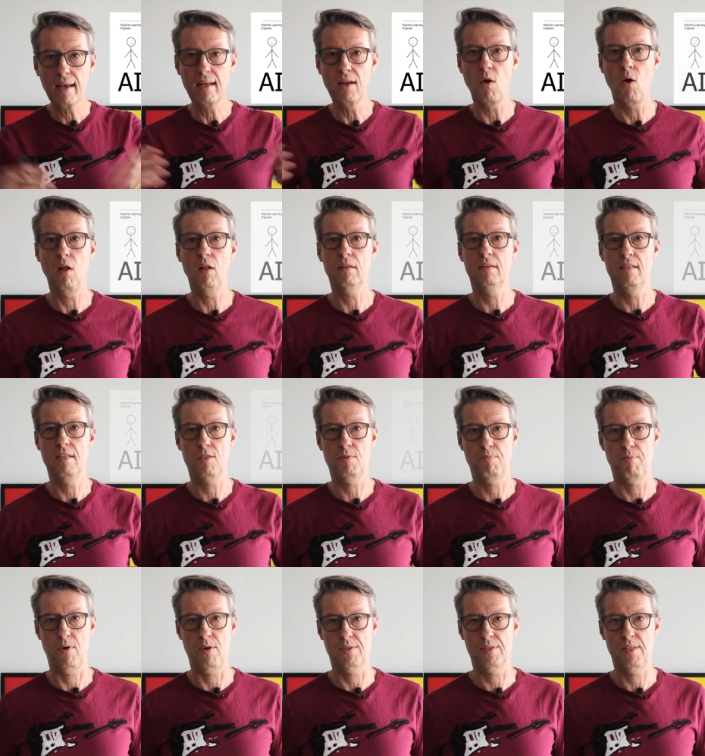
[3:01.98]
in all this
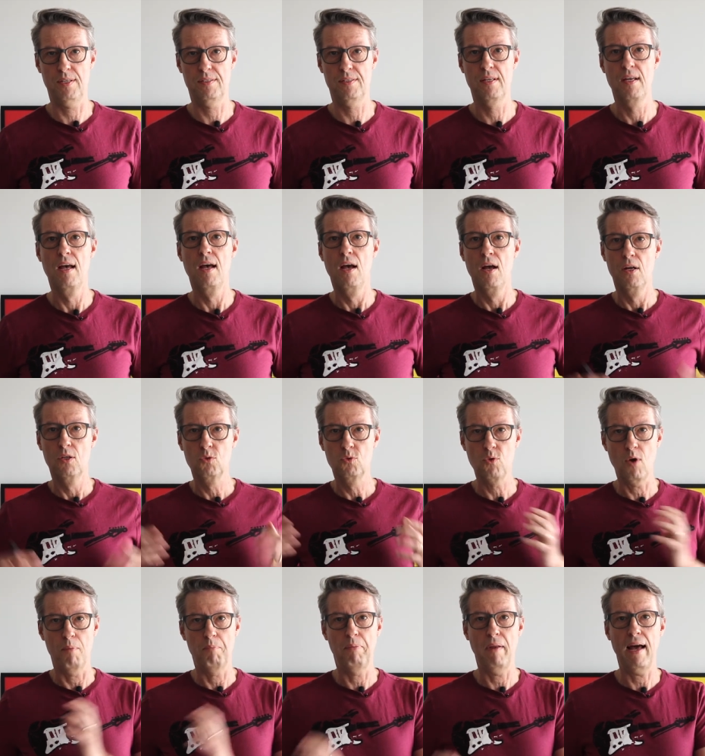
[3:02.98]
process
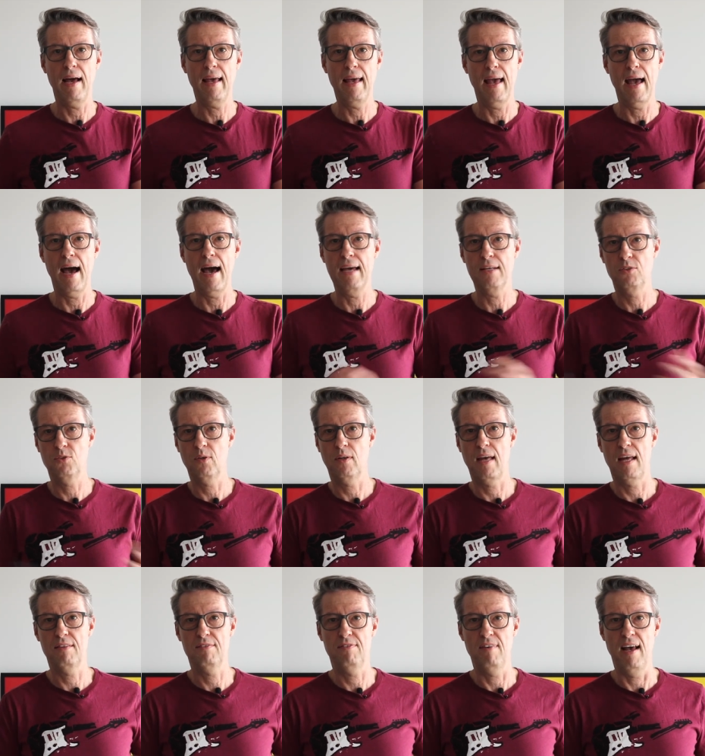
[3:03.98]
to apply AI to
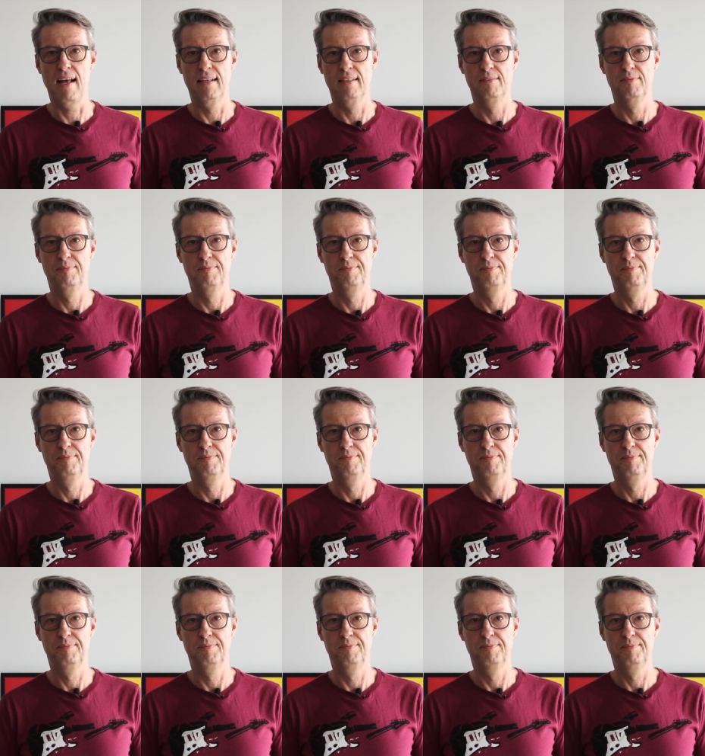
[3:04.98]
get value.